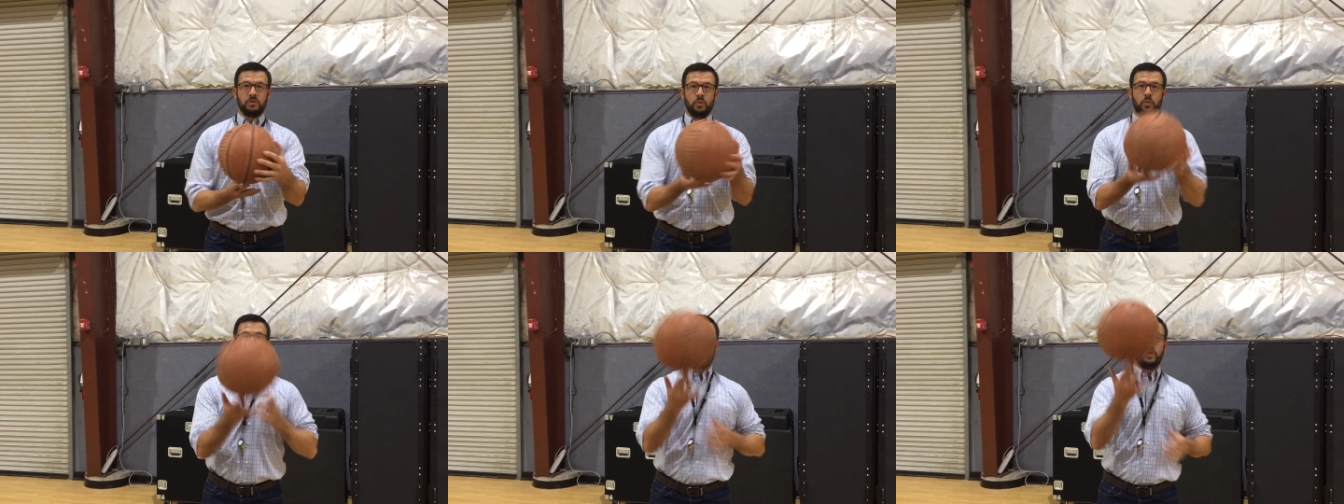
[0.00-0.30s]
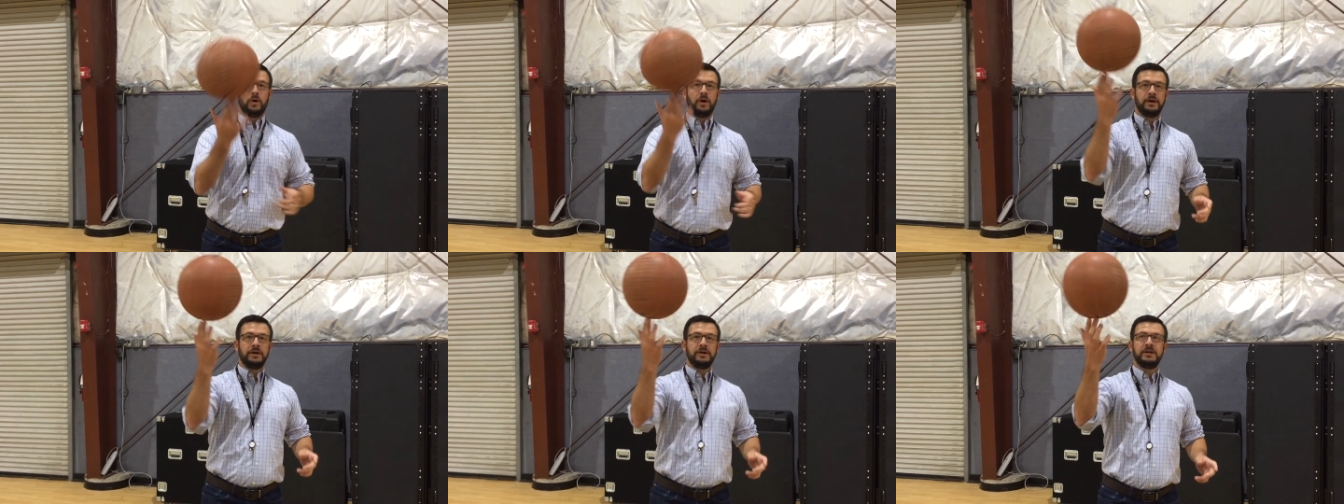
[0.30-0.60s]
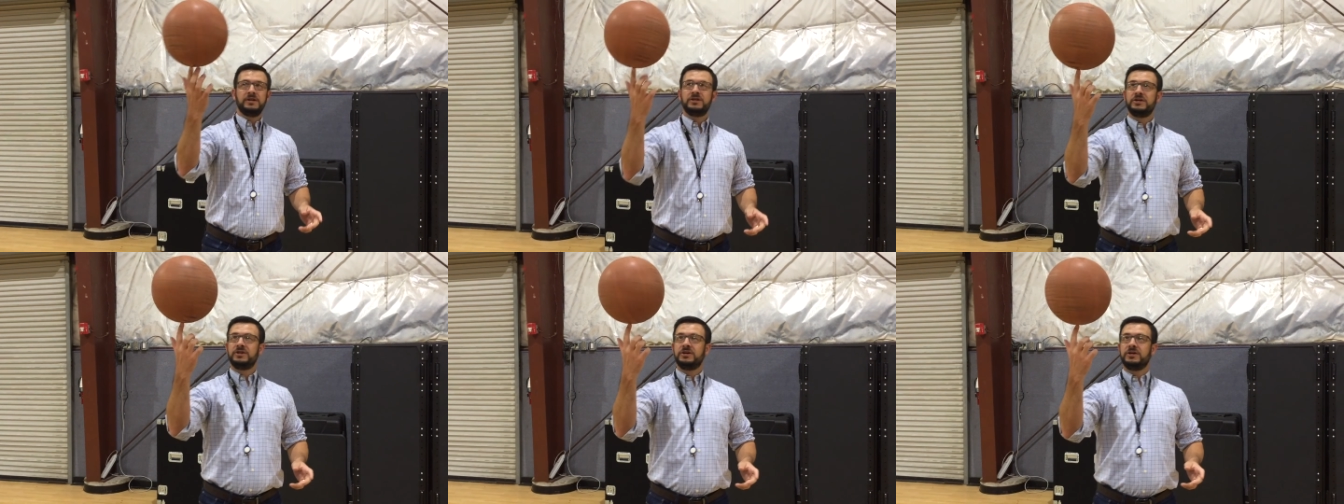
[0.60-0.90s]
one
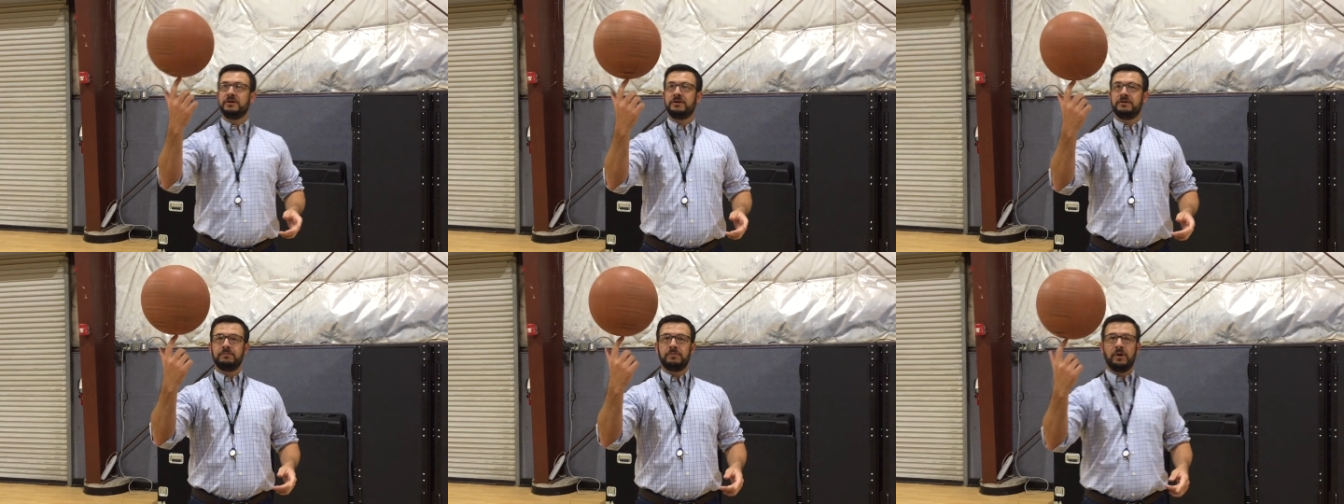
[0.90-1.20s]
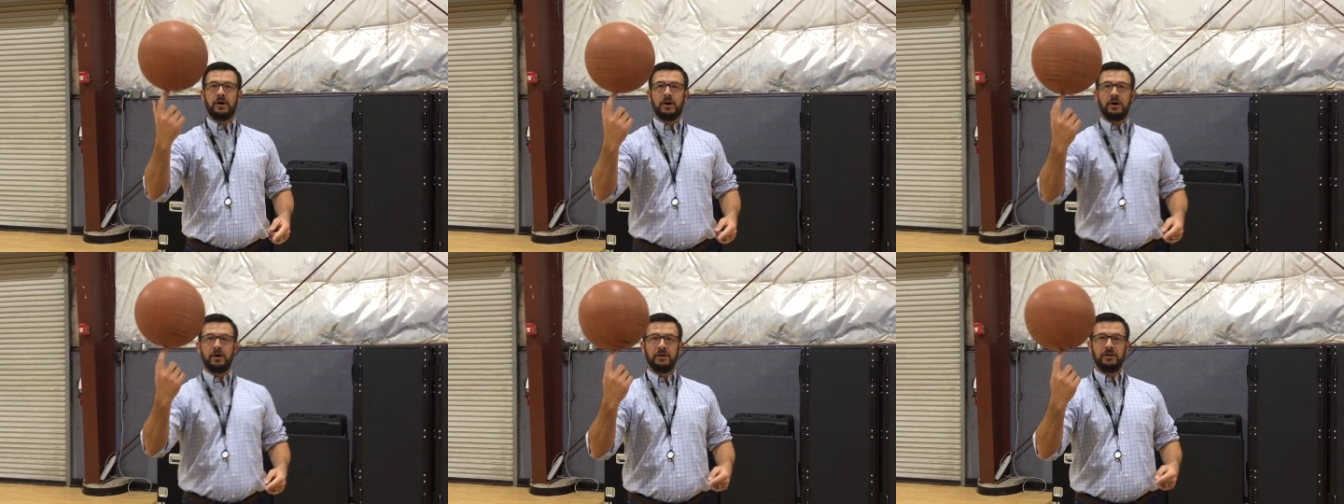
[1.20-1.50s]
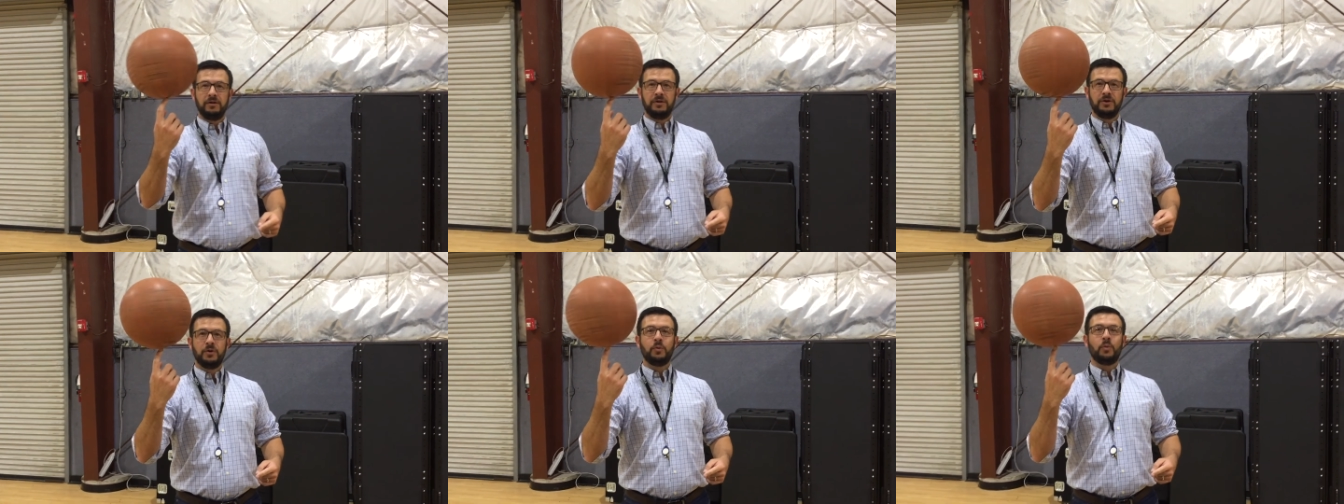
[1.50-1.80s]

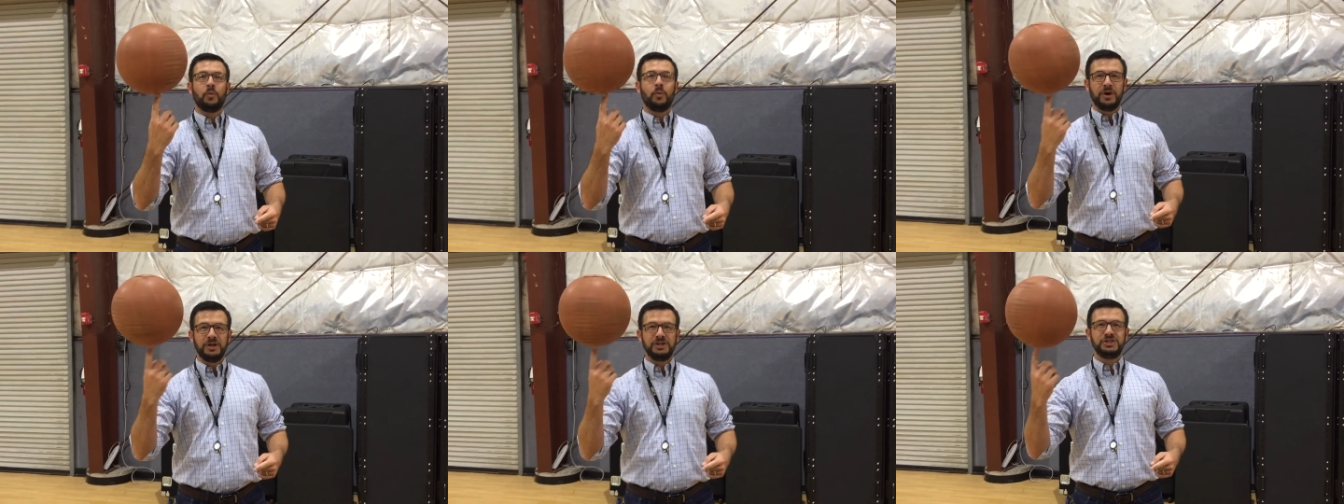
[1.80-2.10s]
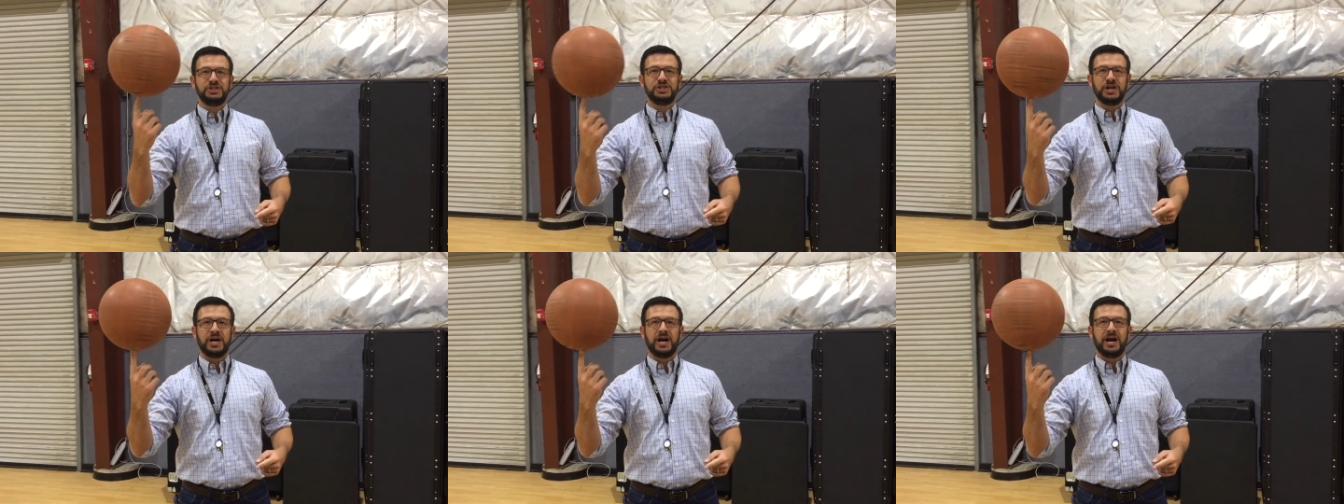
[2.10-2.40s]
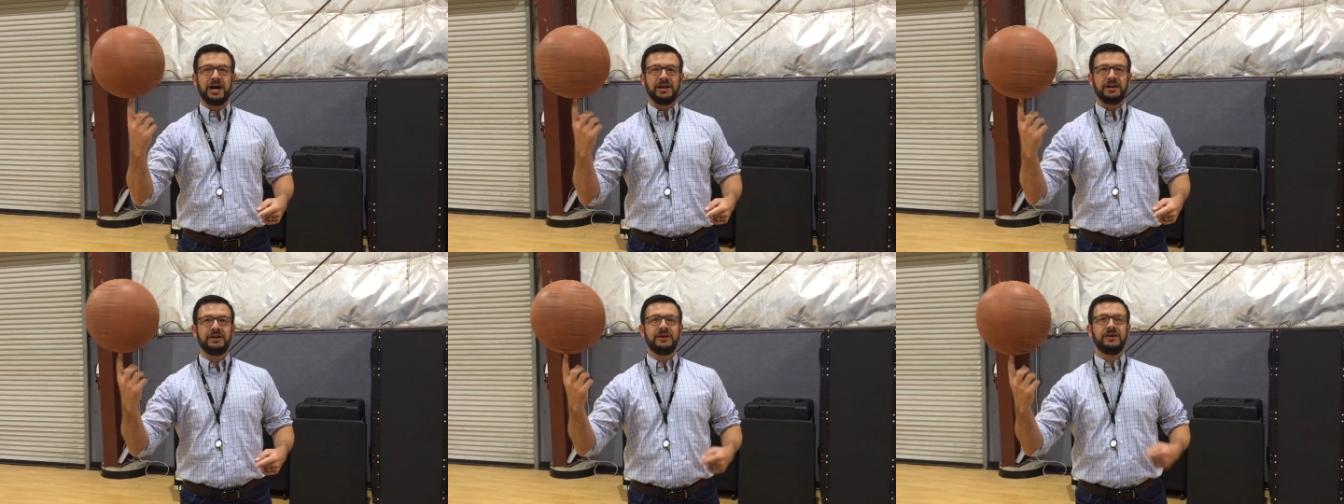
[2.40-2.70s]
ball, one
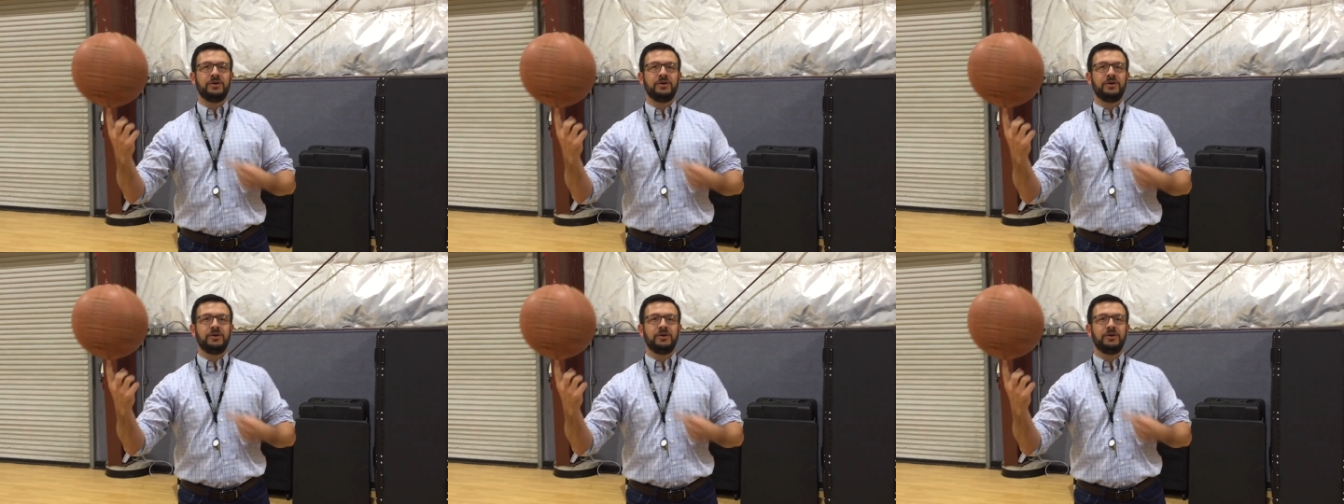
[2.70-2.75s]
shot,